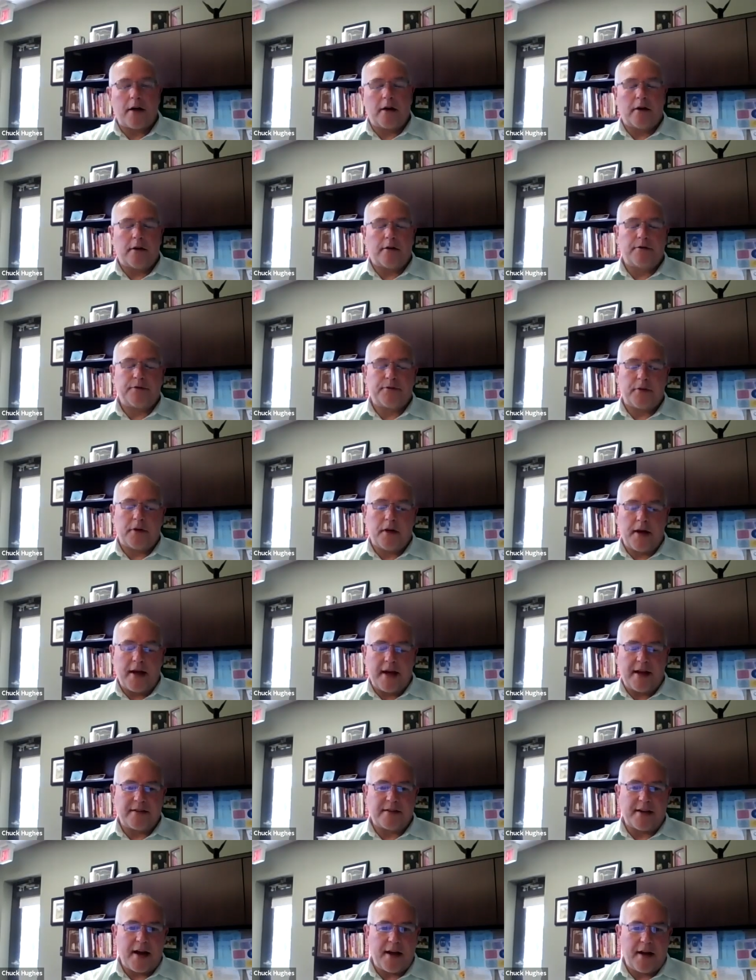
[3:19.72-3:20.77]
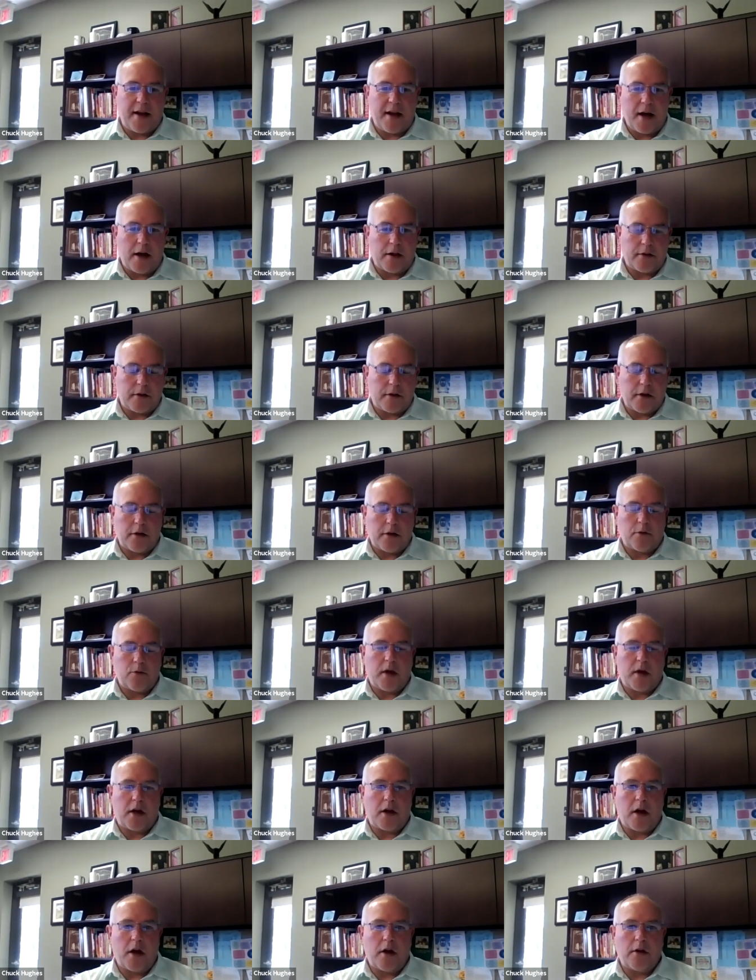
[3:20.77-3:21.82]
of anxiety out there in
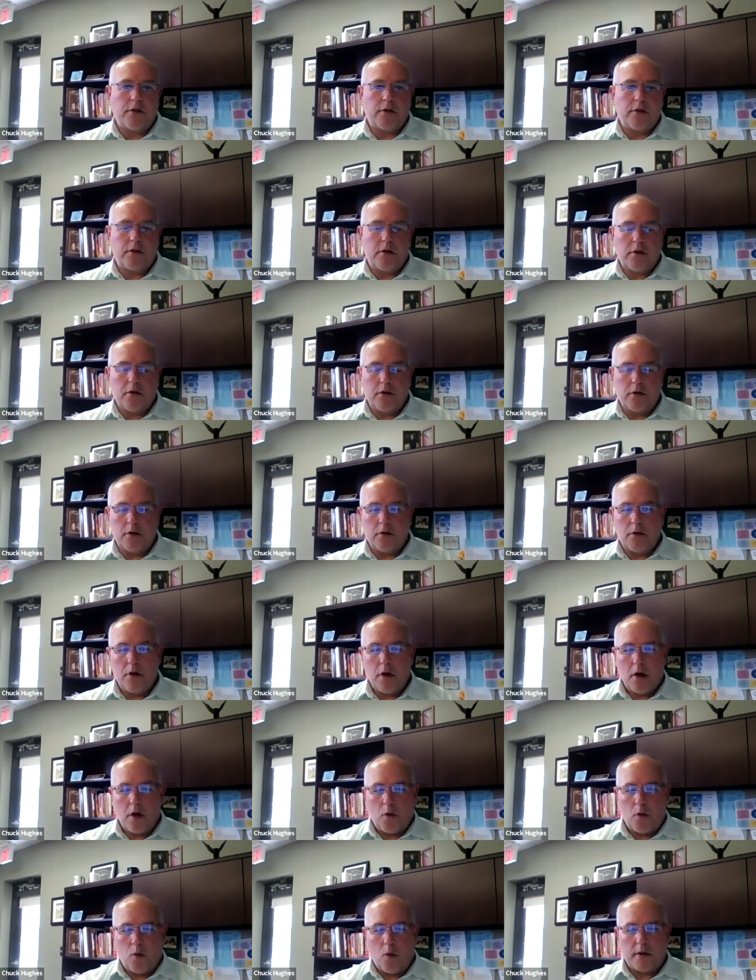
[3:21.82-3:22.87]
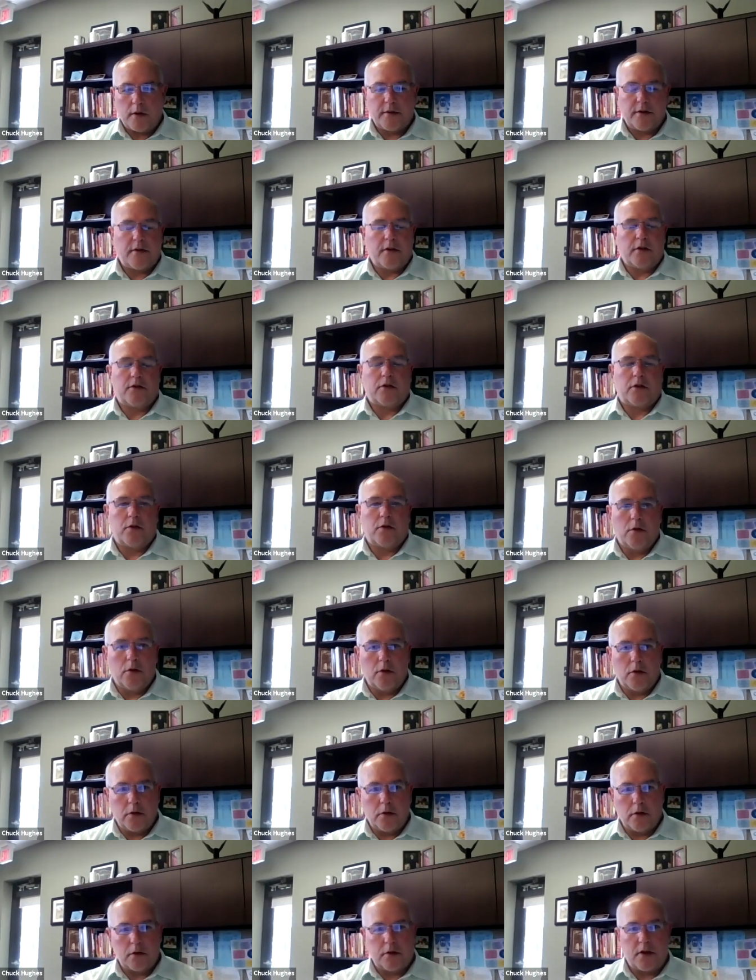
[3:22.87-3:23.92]
regards to what's the
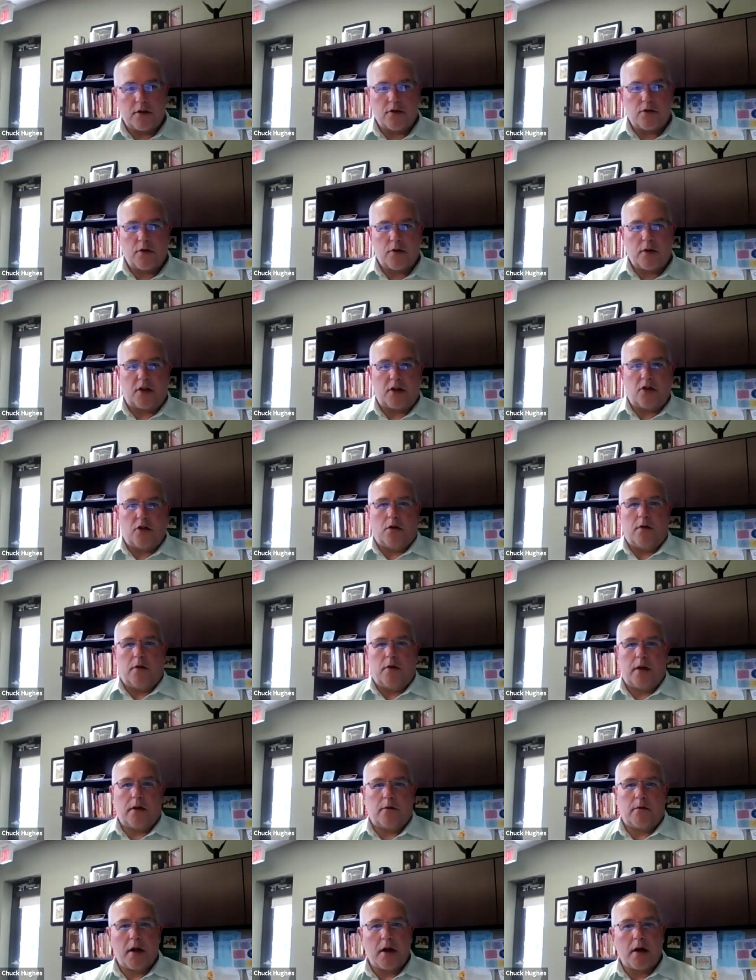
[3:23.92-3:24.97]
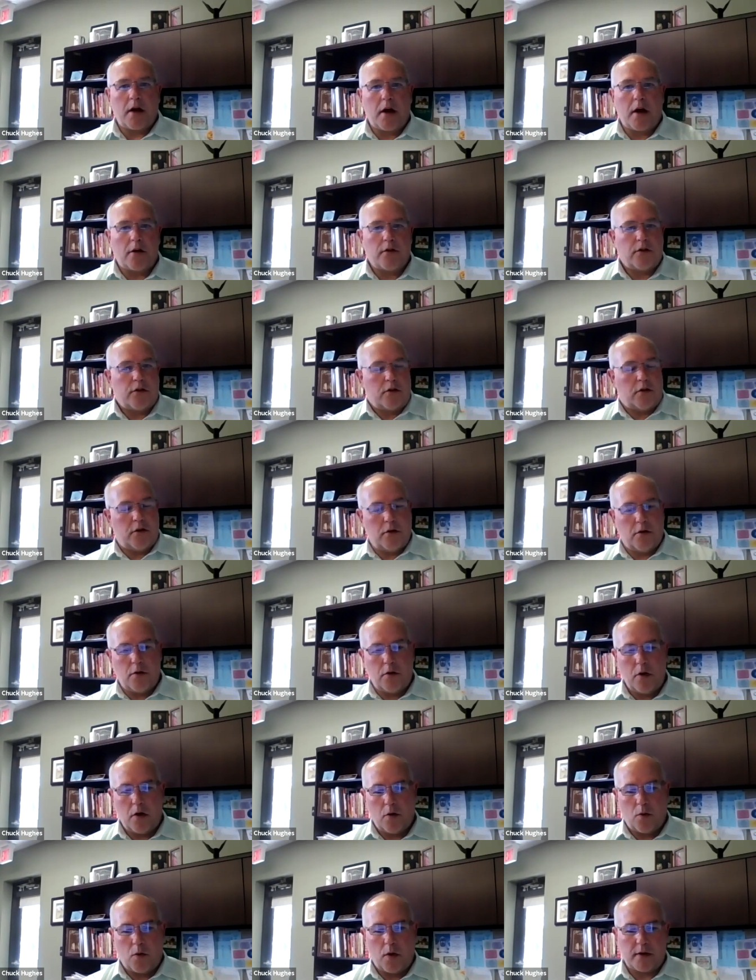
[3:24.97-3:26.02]
school district doing in regards to
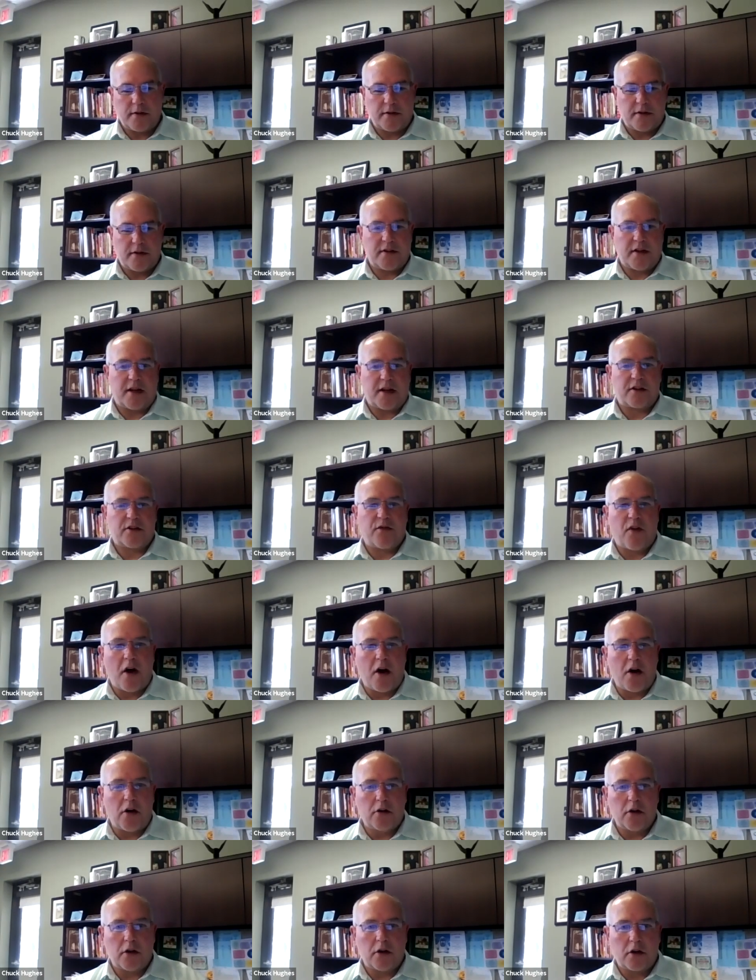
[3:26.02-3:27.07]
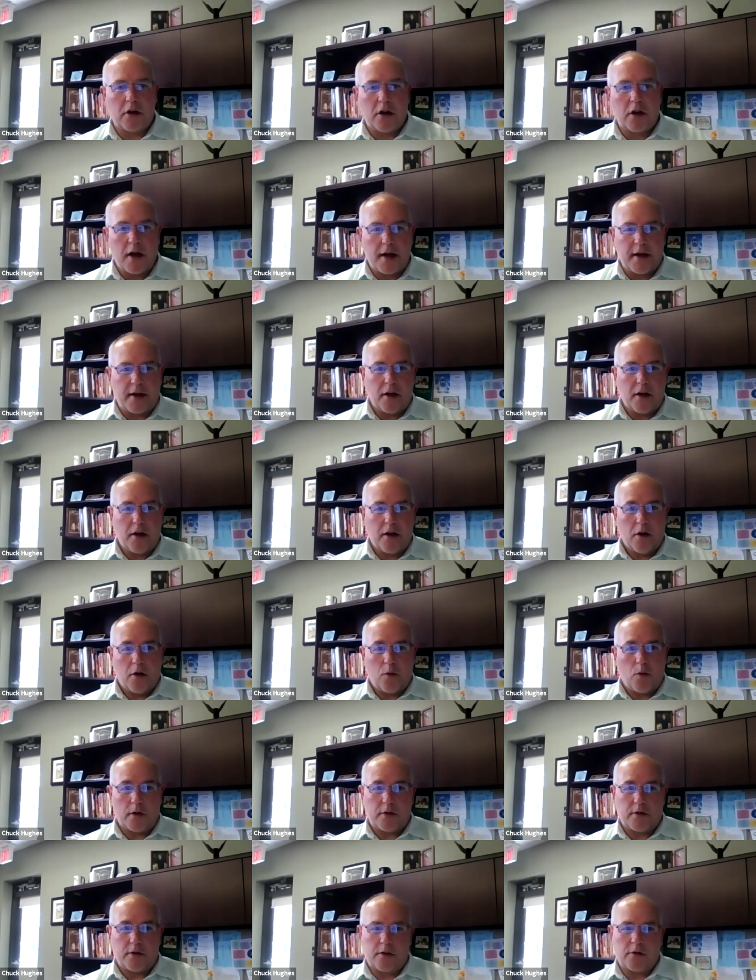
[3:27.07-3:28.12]
what does next fall look like?
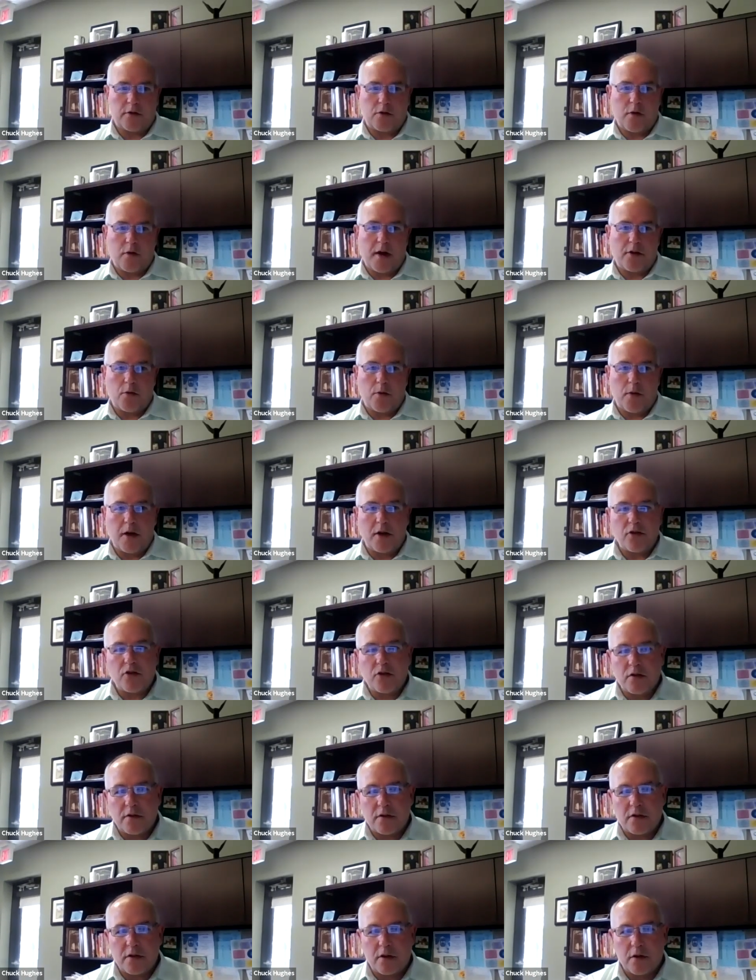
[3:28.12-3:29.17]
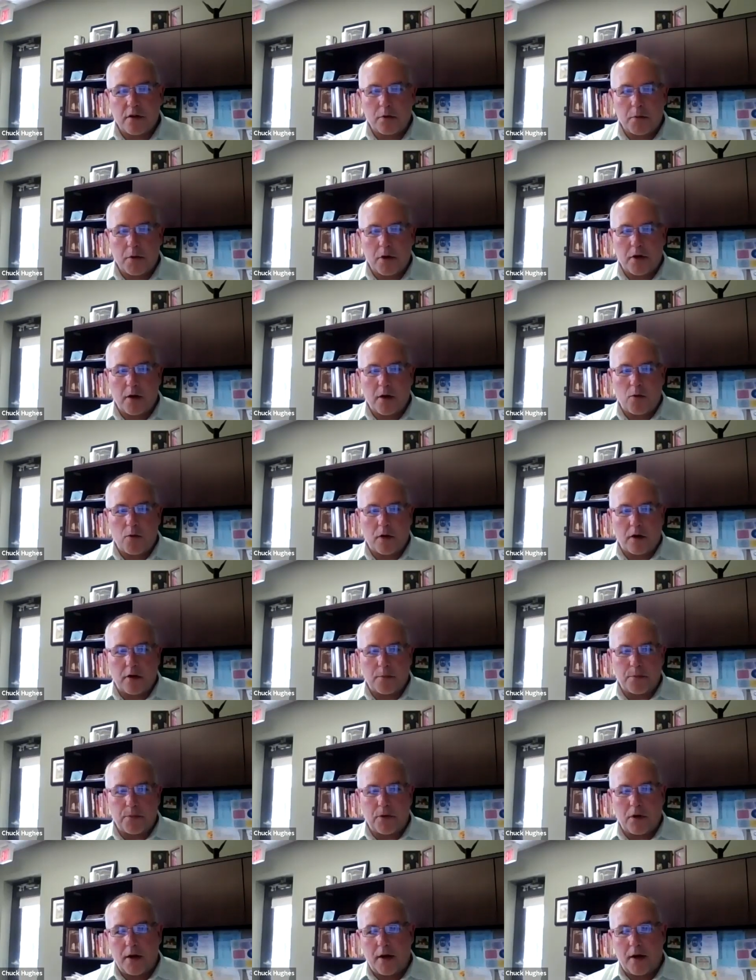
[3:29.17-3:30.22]
What does graduation ceremony? What are you
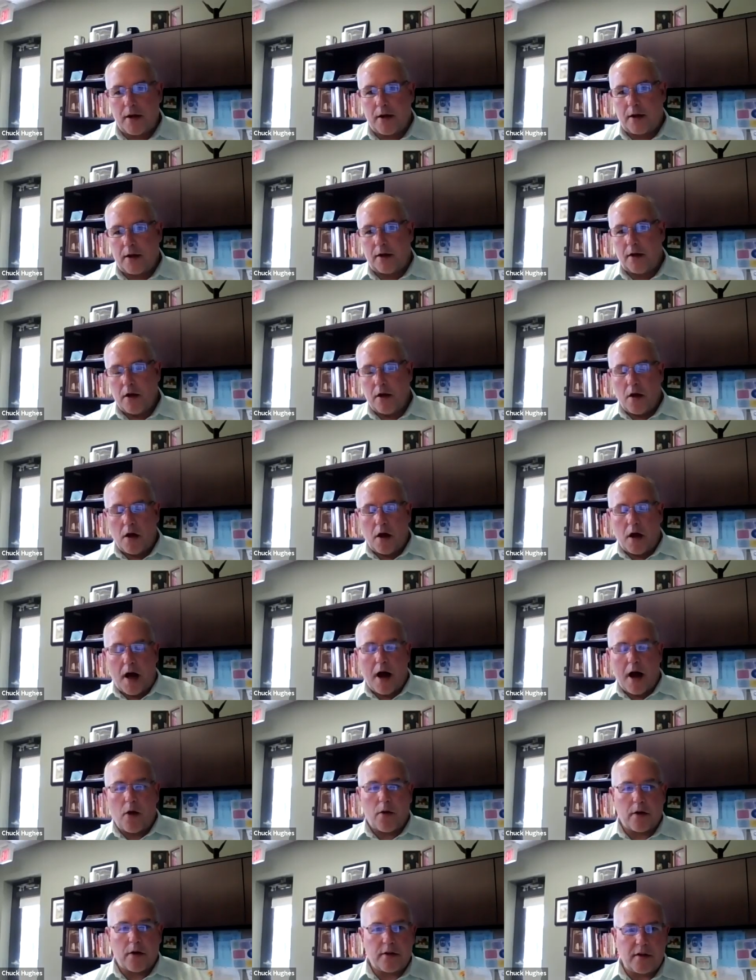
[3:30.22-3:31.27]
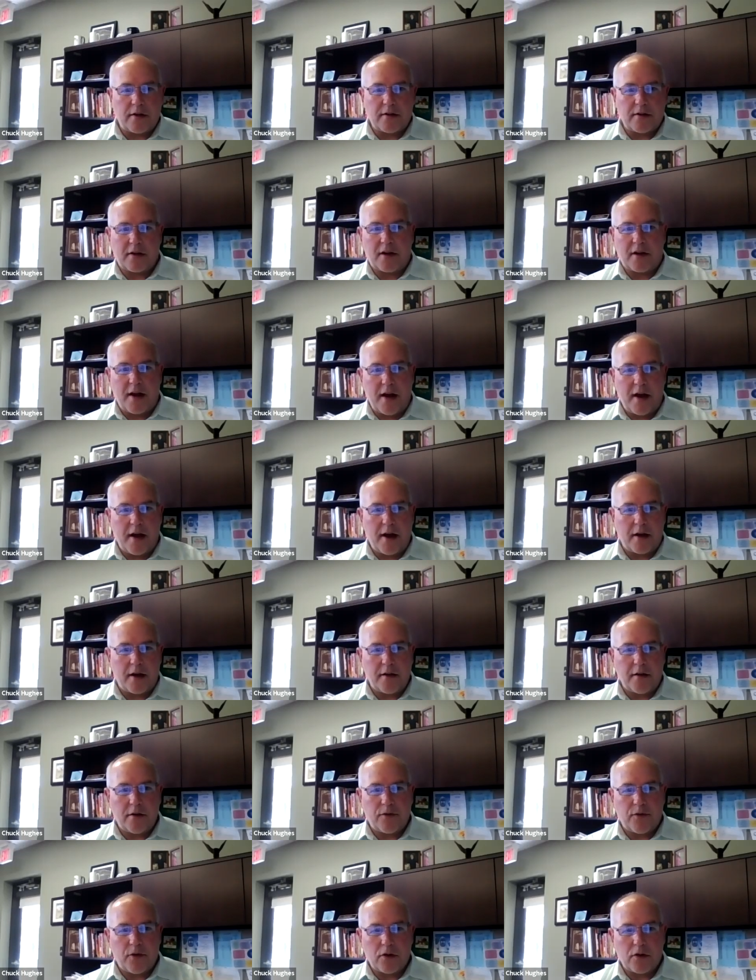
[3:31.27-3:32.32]
planning? How are things going to
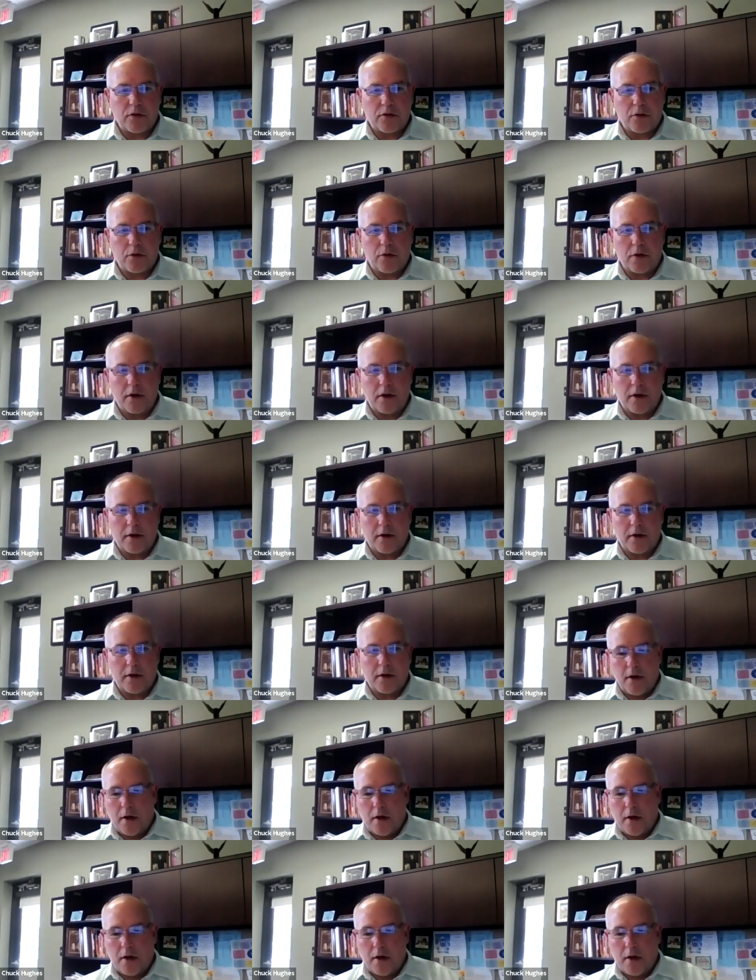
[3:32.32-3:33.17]
end for the school year?